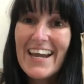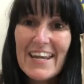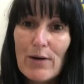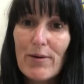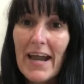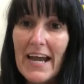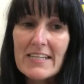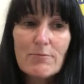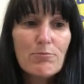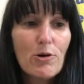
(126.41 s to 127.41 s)
Now by
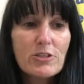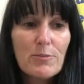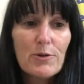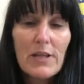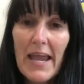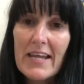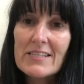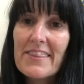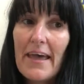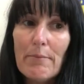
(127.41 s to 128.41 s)
adding multiple
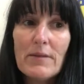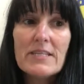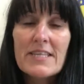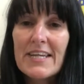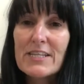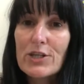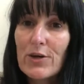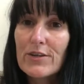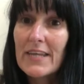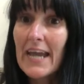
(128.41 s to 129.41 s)
layers, that means that
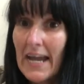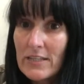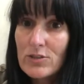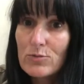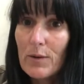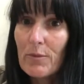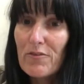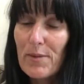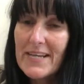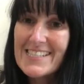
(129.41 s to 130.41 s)
the candle, when
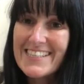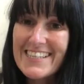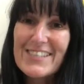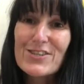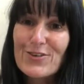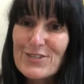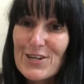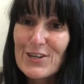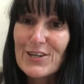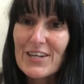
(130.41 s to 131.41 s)
we've painted it, is going to
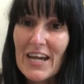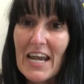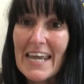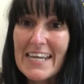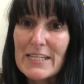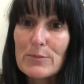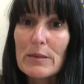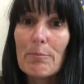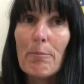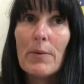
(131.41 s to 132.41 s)
look like it's
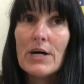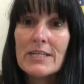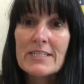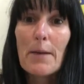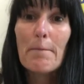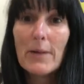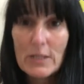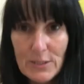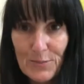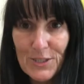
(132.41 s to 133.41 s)
been burnt
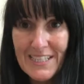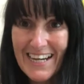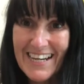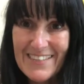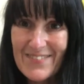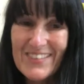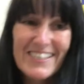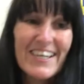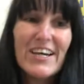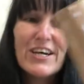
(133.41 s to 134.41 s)
multiple times.
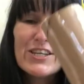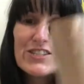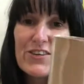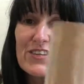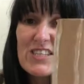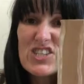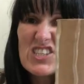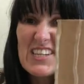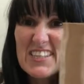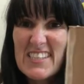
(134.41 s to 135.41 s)
So this
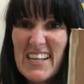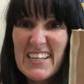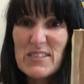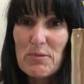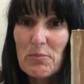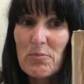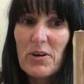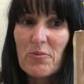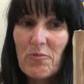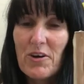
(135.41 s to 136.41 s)
just looks like it's been
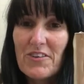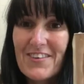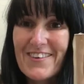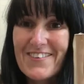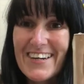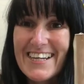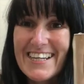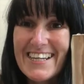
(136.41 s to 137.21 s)
burnt once, right?